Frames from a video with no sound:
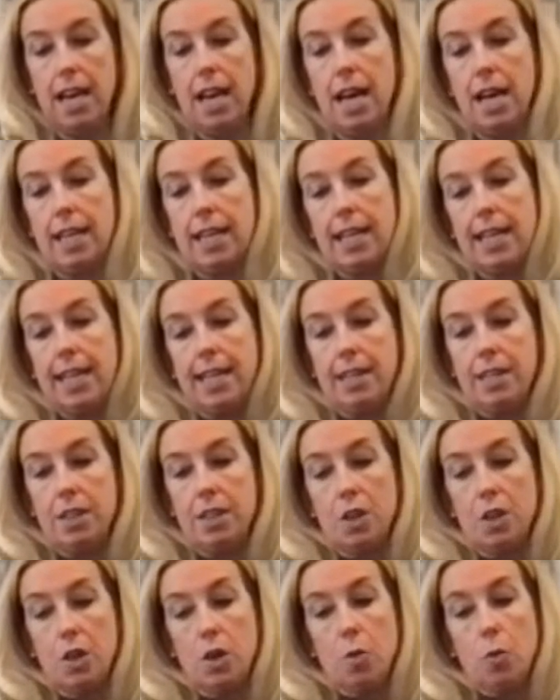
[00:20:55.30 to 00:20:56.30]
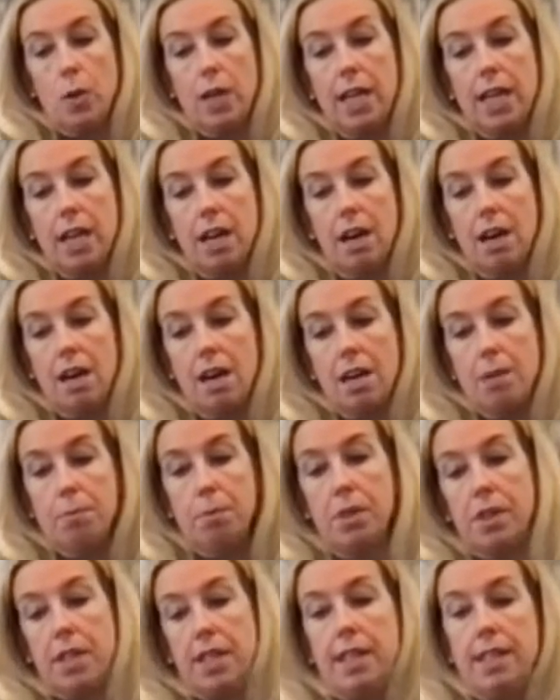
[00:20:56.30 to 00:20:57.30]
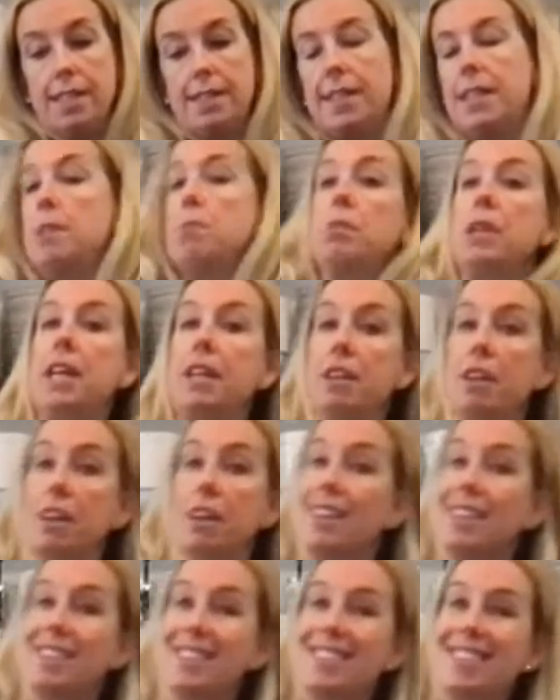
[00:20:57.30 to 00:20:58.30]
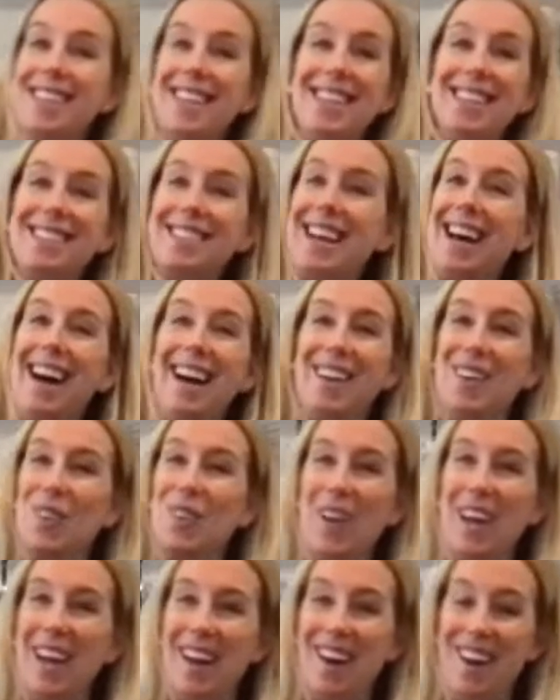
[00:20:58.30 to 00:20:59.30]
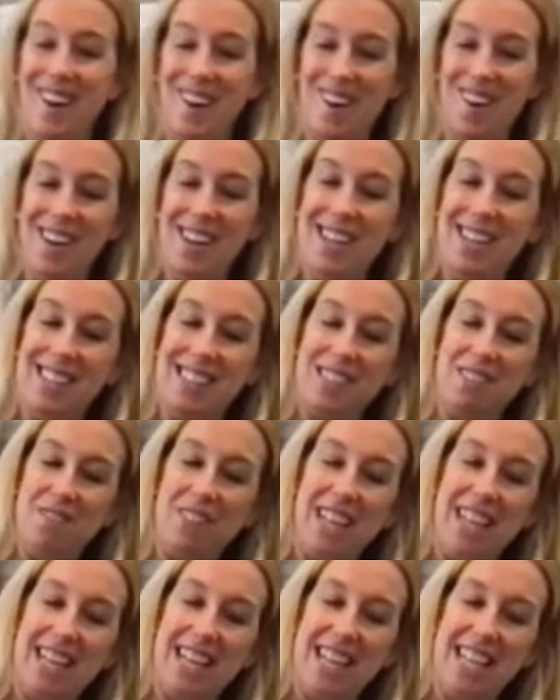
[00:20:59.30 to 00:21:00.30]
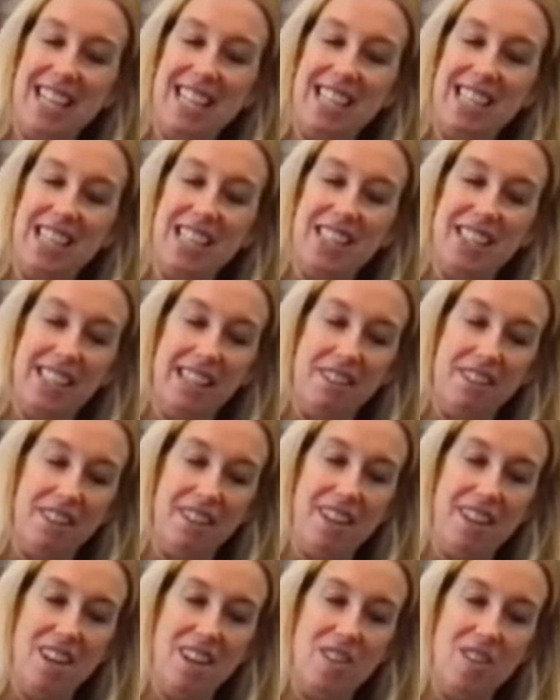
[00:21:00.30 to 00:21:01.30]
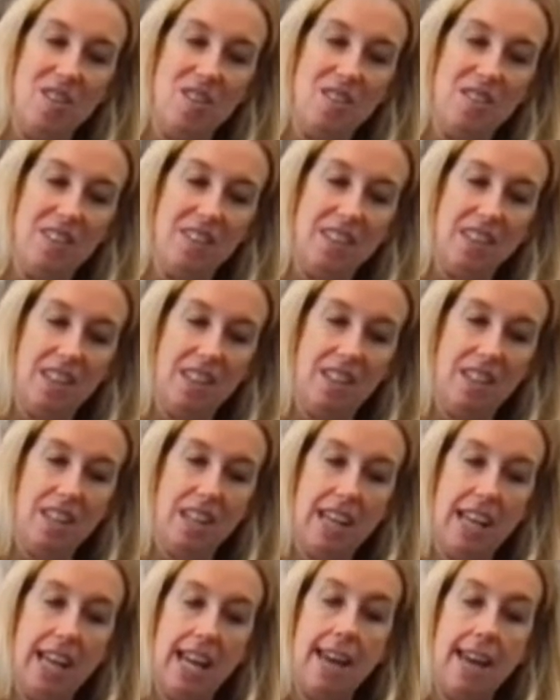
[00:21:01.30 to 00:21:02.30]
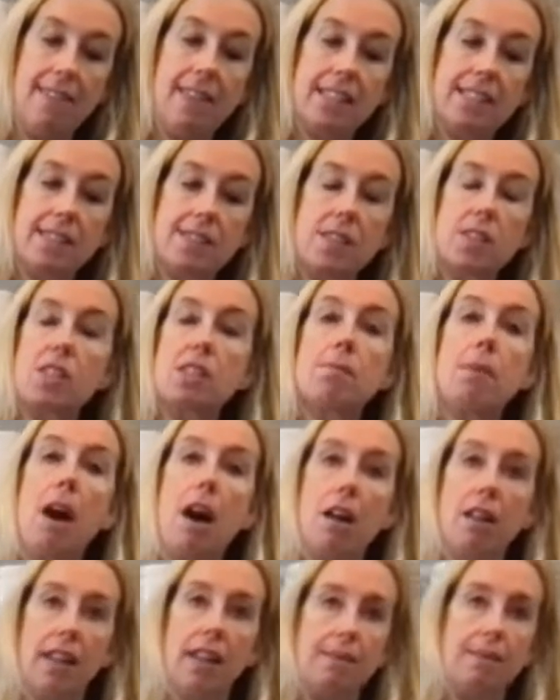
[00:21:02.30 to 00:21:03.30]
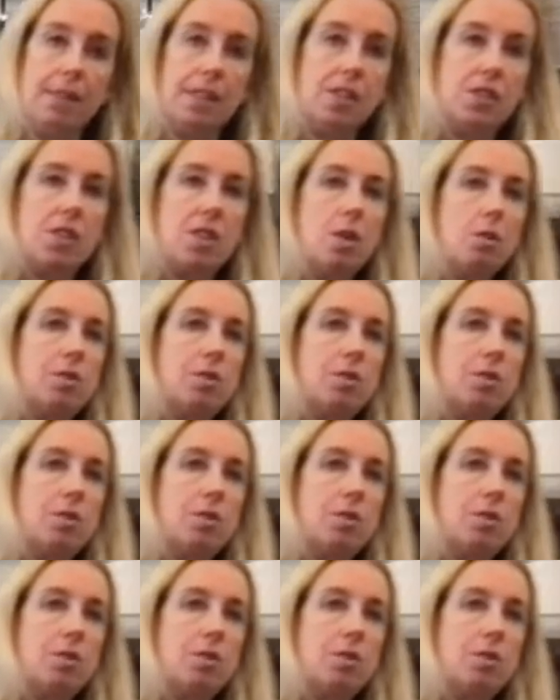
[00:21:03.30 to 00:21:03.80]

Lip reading: again, we are putting this in the blender. Seeds, I don't care. It's fine. You'll never know. And this is a small lemon, so